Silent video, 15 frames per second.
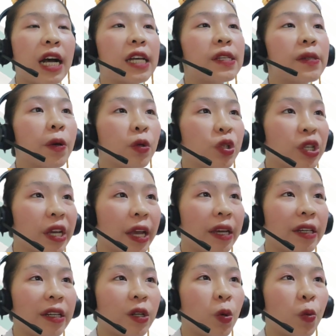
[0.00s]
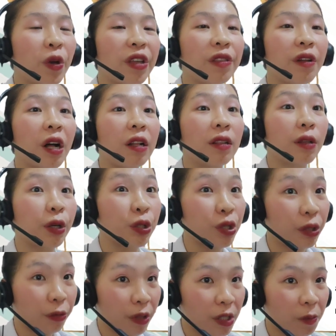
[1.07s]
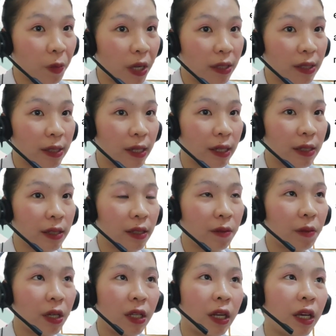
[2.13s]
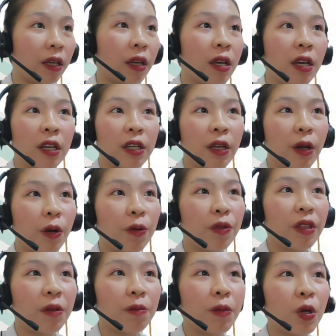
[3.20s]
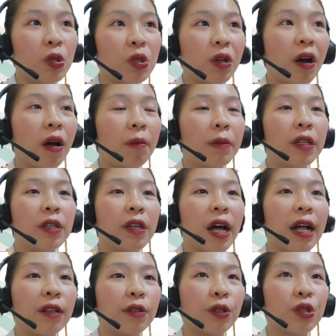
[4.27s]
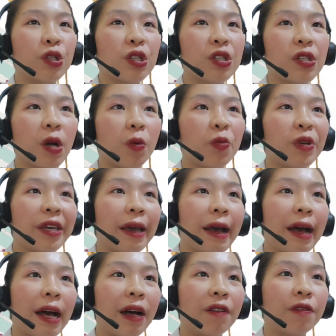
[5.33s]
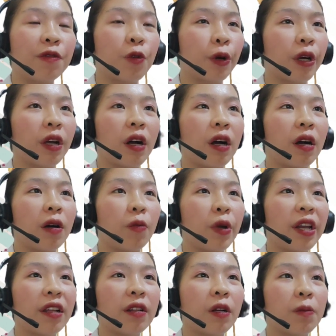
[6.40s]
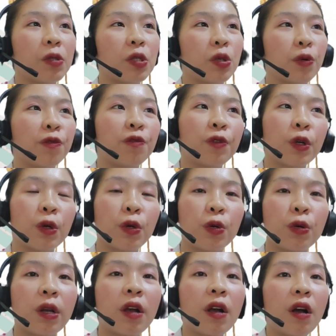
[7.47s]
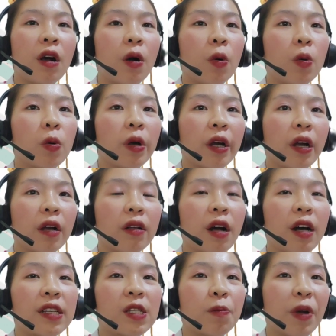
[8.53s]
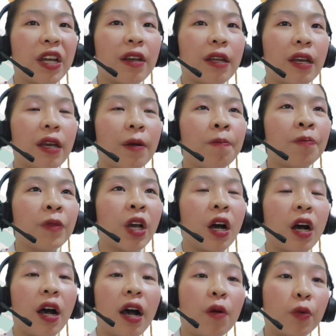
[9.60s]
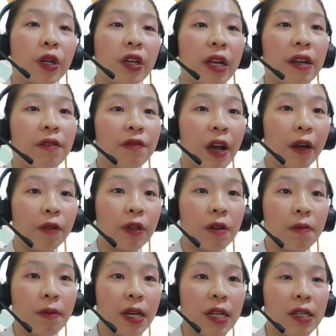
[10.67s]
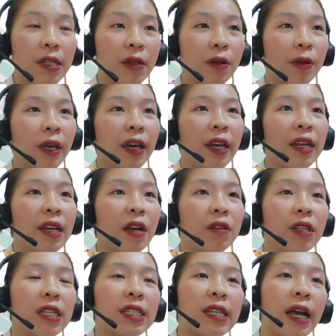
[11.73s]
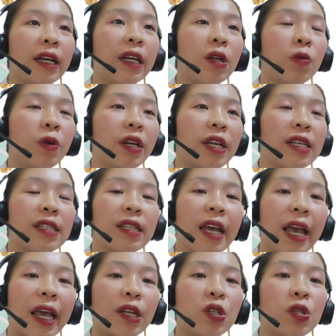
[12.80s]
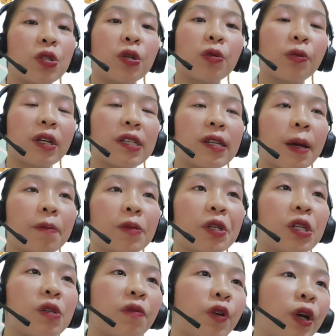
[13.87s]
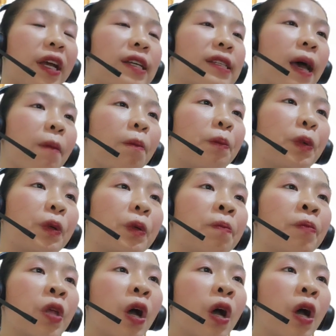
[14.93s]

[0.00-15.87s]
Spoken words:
associated with allergic responses, meaning, the most common allergies that we have for when it comes to food or caused by the our environment. Okay, now the second one is the H2 receptors. For example,